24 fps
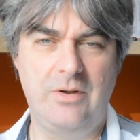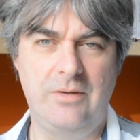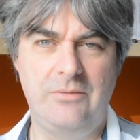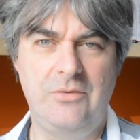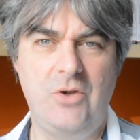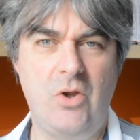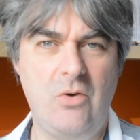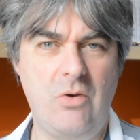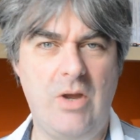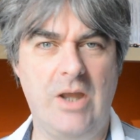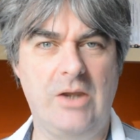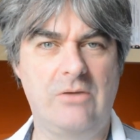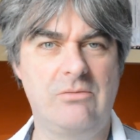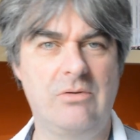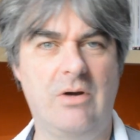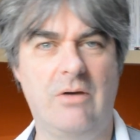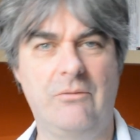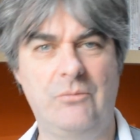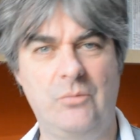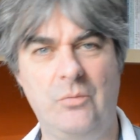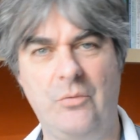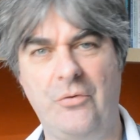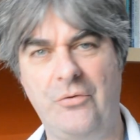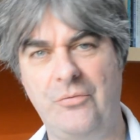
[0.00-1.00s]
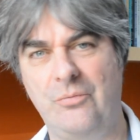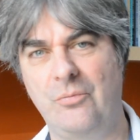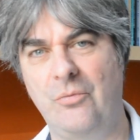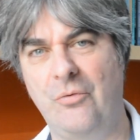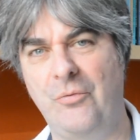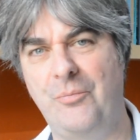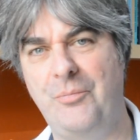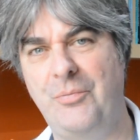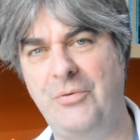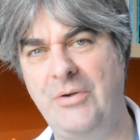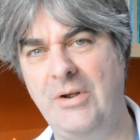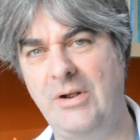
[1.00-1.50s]
No aircraft was
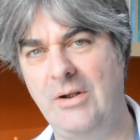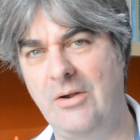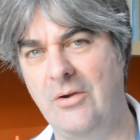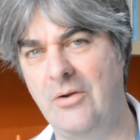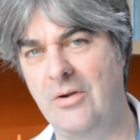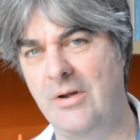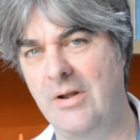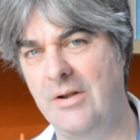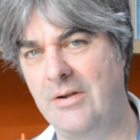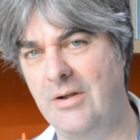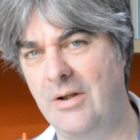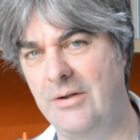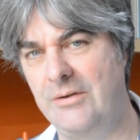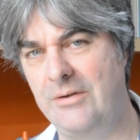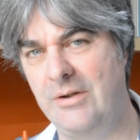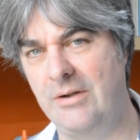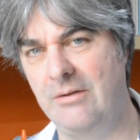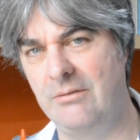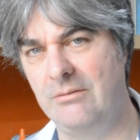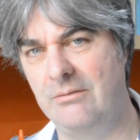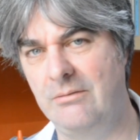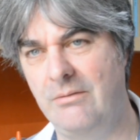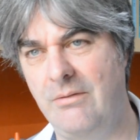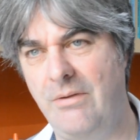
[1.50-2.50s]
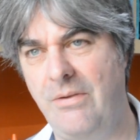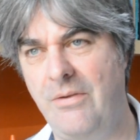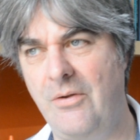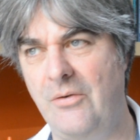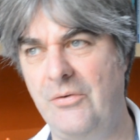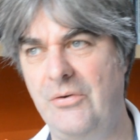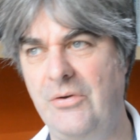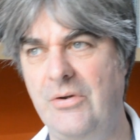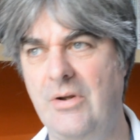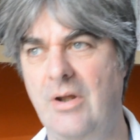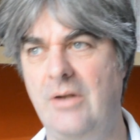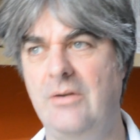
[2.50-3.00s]
particularly good in
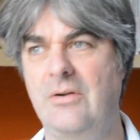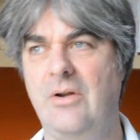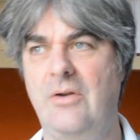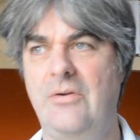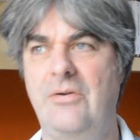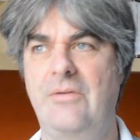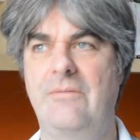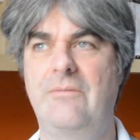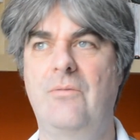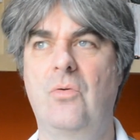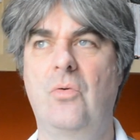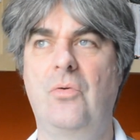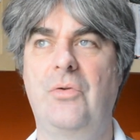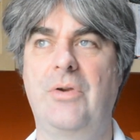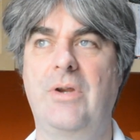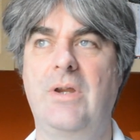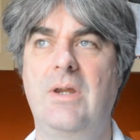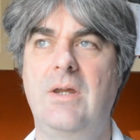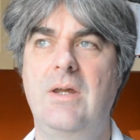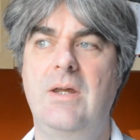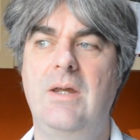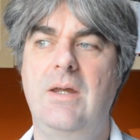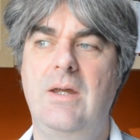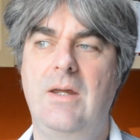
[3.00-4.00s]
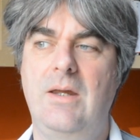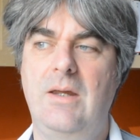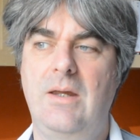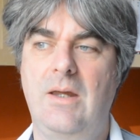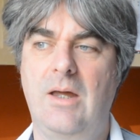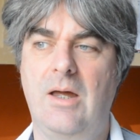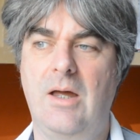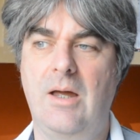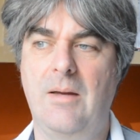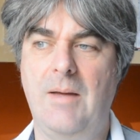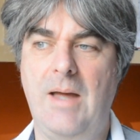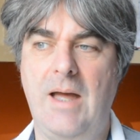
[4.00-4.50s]
1939, 1940,
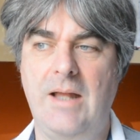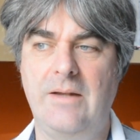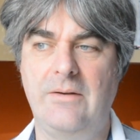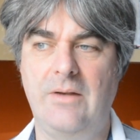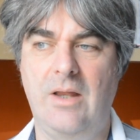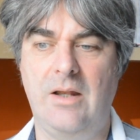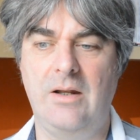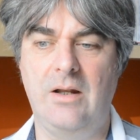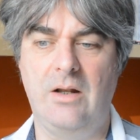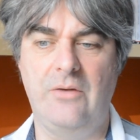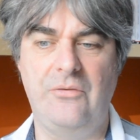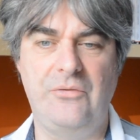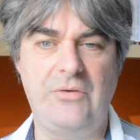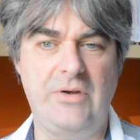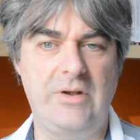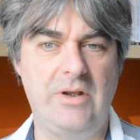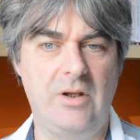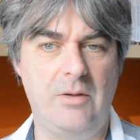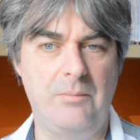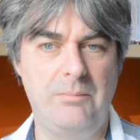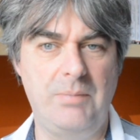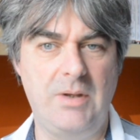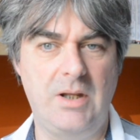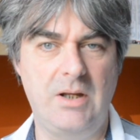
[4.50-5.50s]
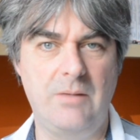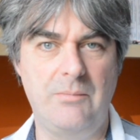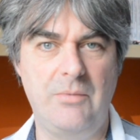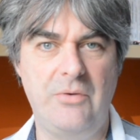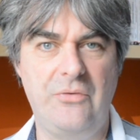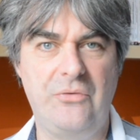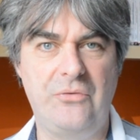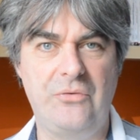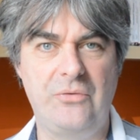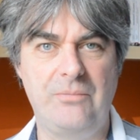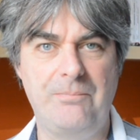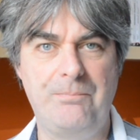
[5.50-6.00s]
and I would say that the Blenheim
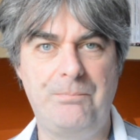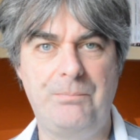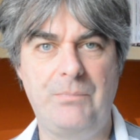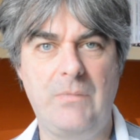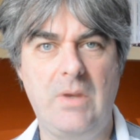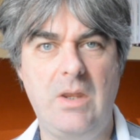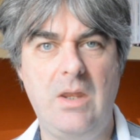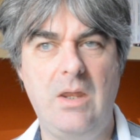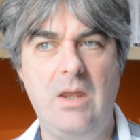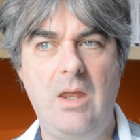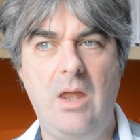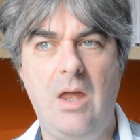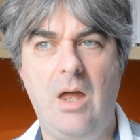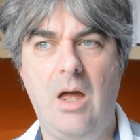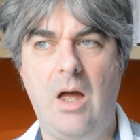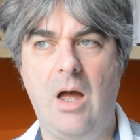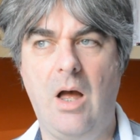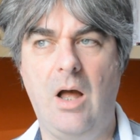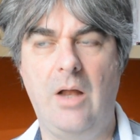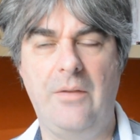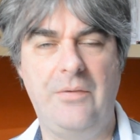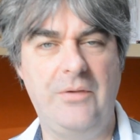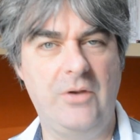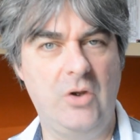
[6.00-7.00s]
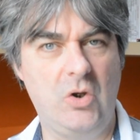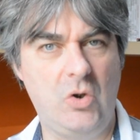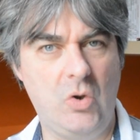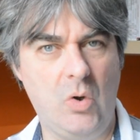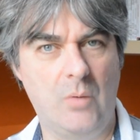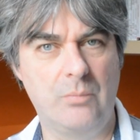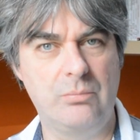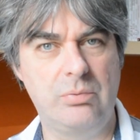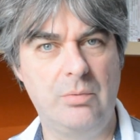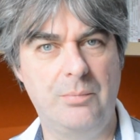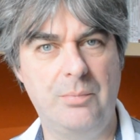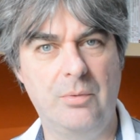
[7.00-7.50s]
is, I think,
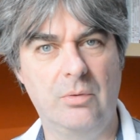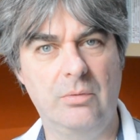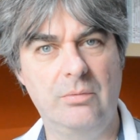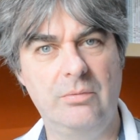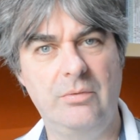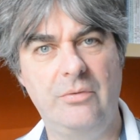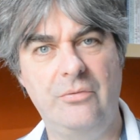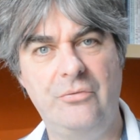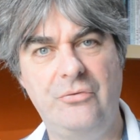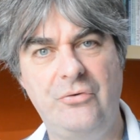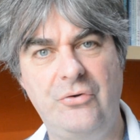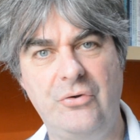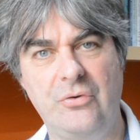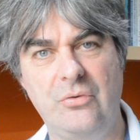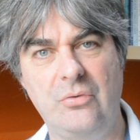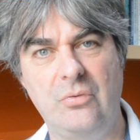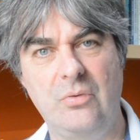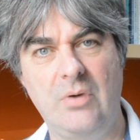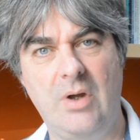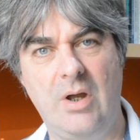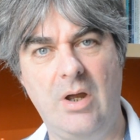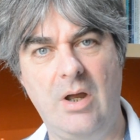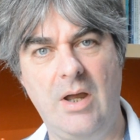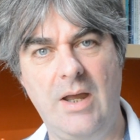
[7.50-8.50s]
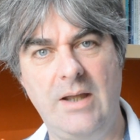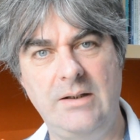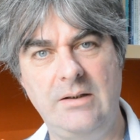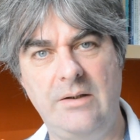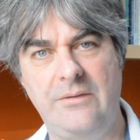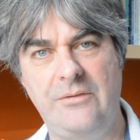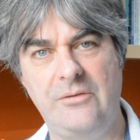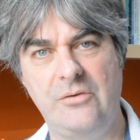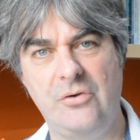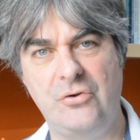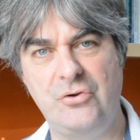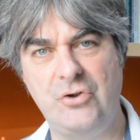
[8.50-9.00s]
comparable to
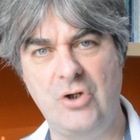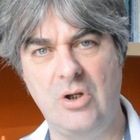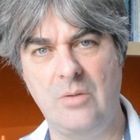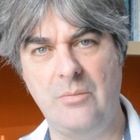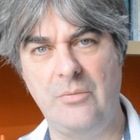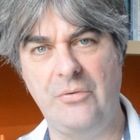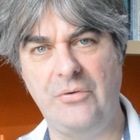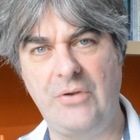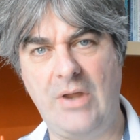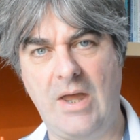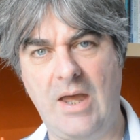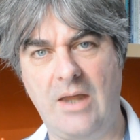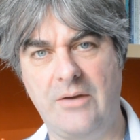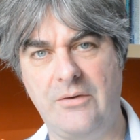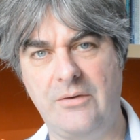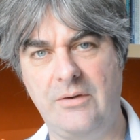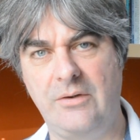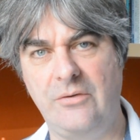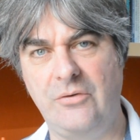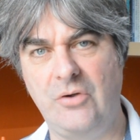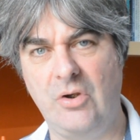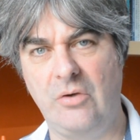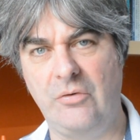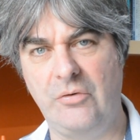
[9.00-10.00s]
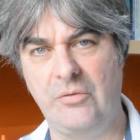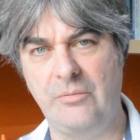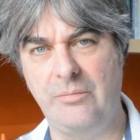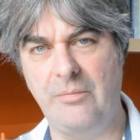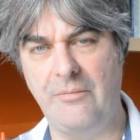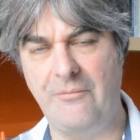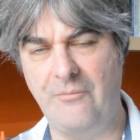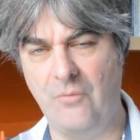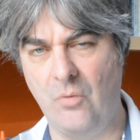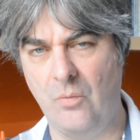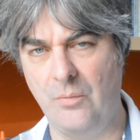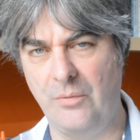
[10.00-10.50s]
anything the Germans had in terms of
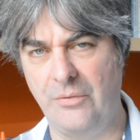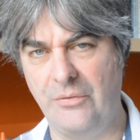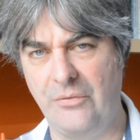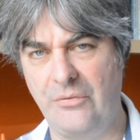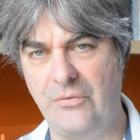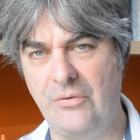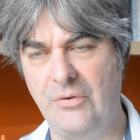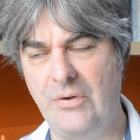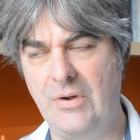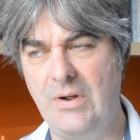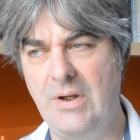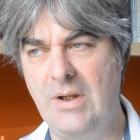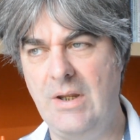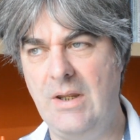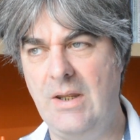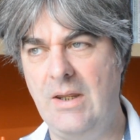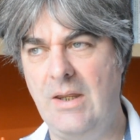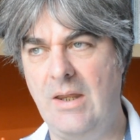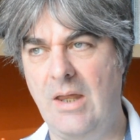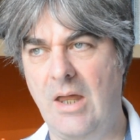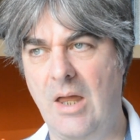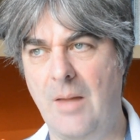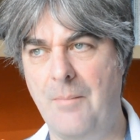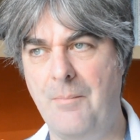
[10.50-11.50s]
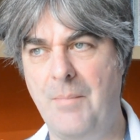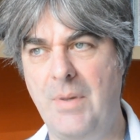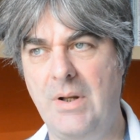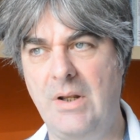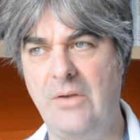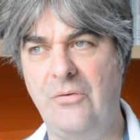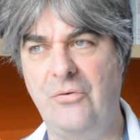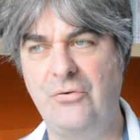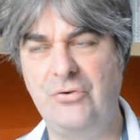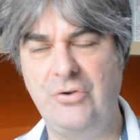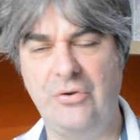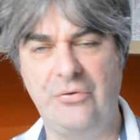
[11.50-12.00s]
performance. But
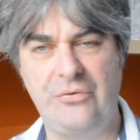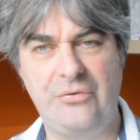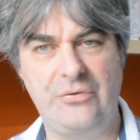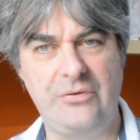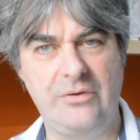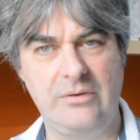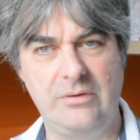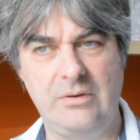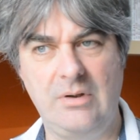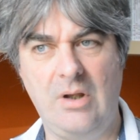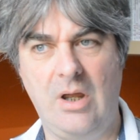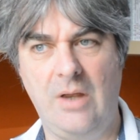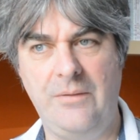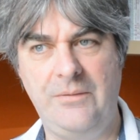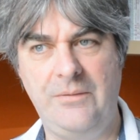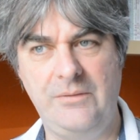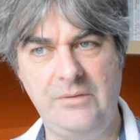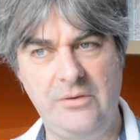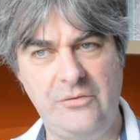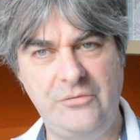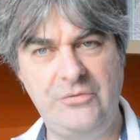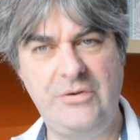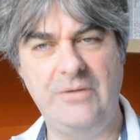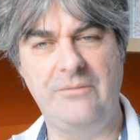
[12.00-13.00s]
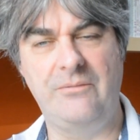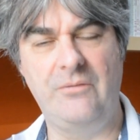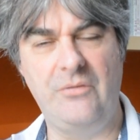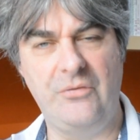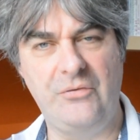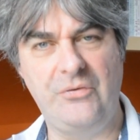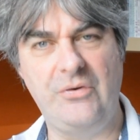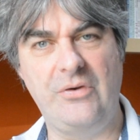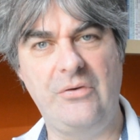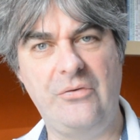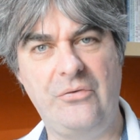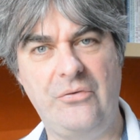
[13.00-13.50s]
it's just, I think the
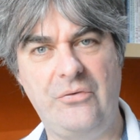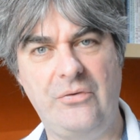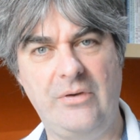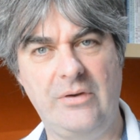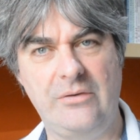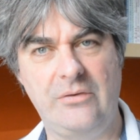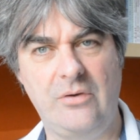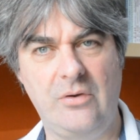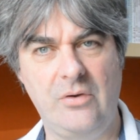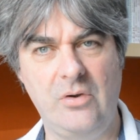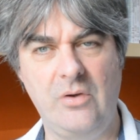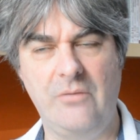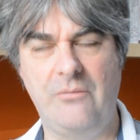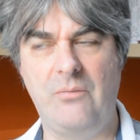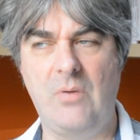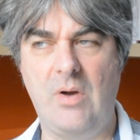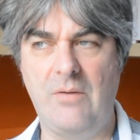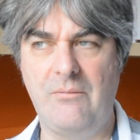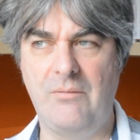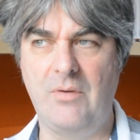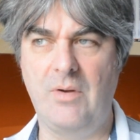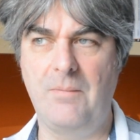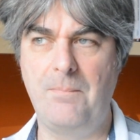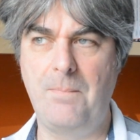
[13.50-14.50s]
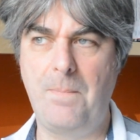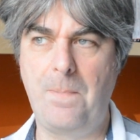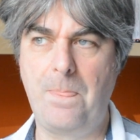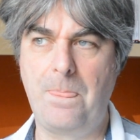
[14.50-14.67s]
difference is that the Luftwaffe